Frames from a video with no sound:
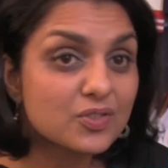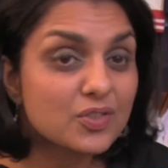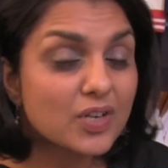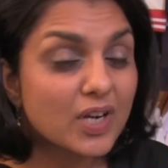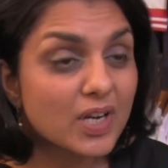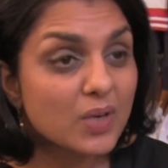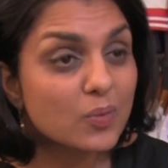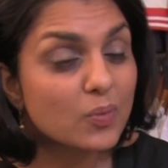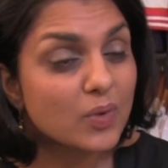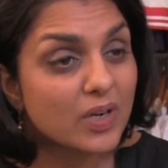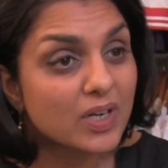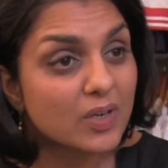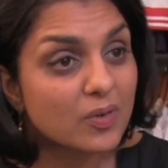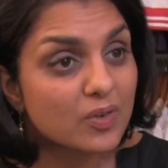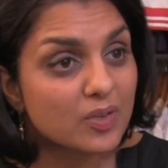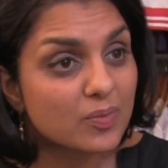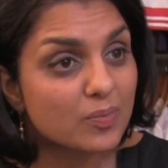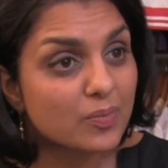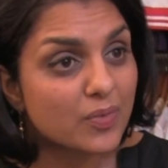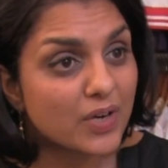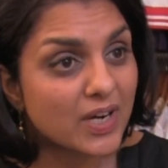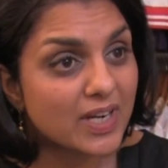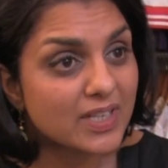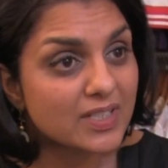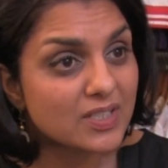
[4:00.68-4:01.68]
try and work with
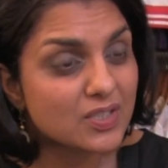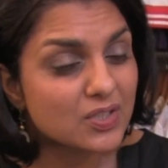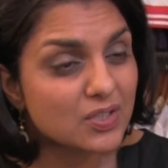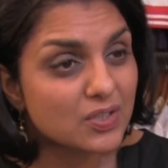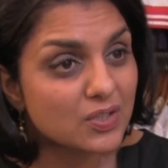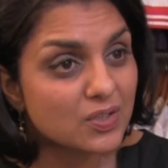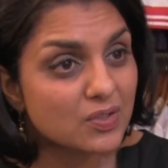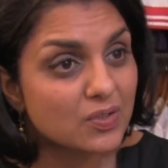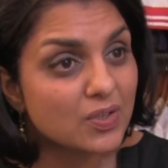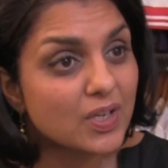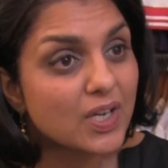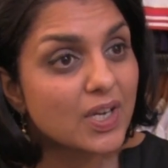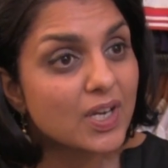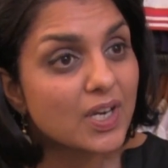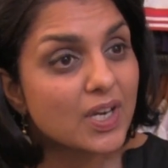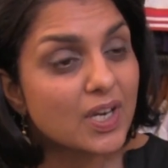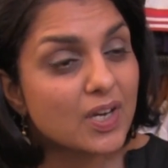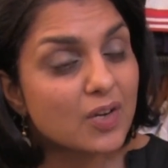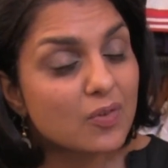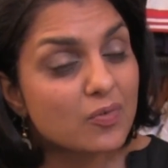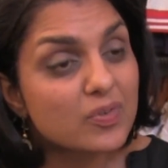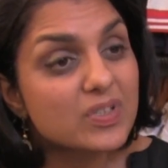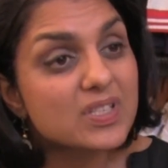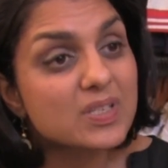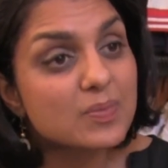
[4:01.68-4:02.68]
brands who
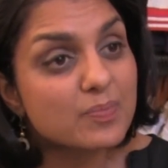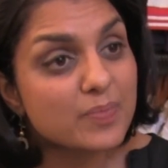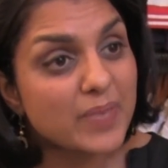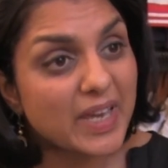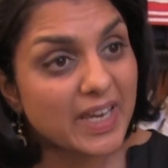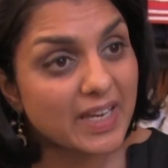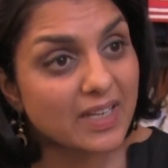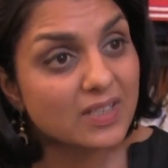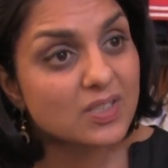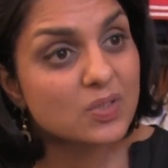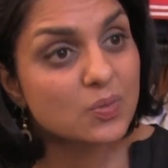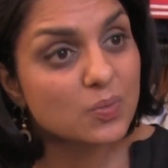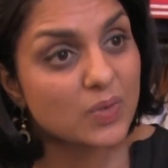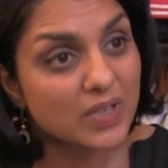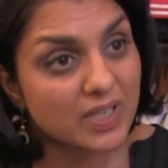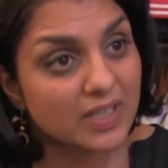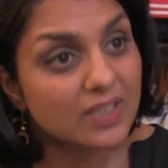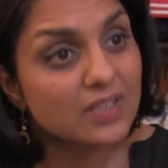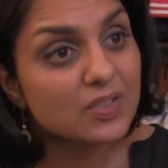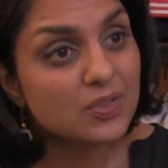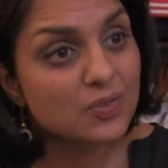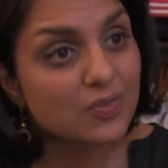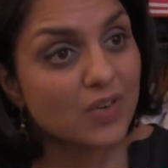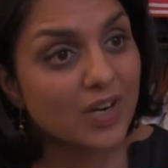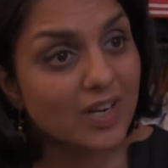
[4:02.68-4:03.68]
respect workers'